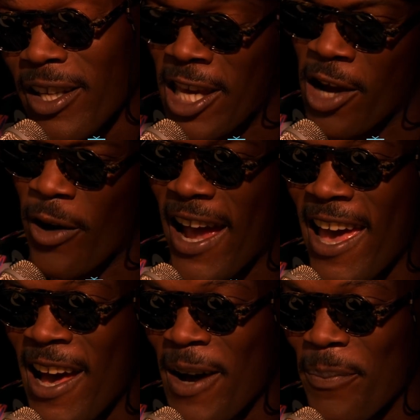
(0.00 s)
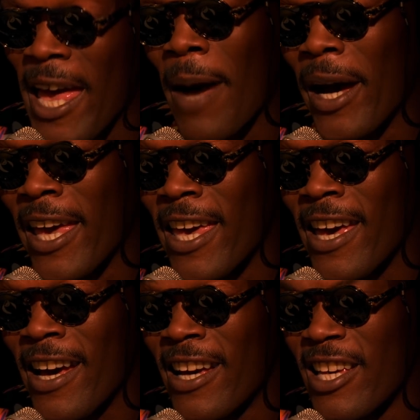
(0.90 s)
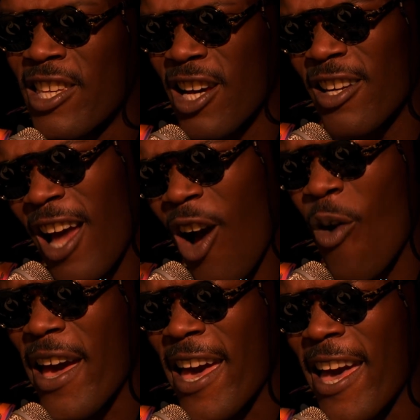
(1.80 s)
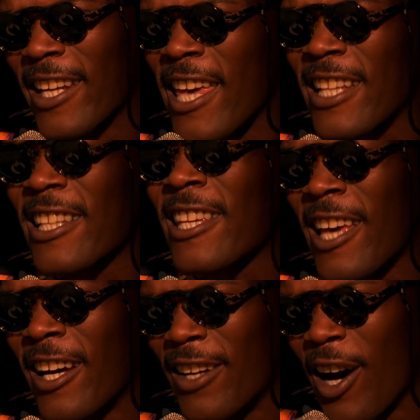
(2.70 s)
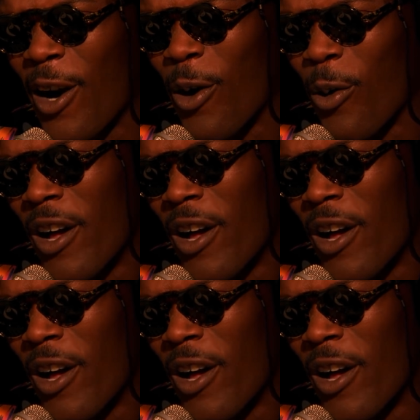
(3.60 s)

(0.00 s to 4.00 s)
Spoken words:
Here I am. Am I here? You know it. It, you know.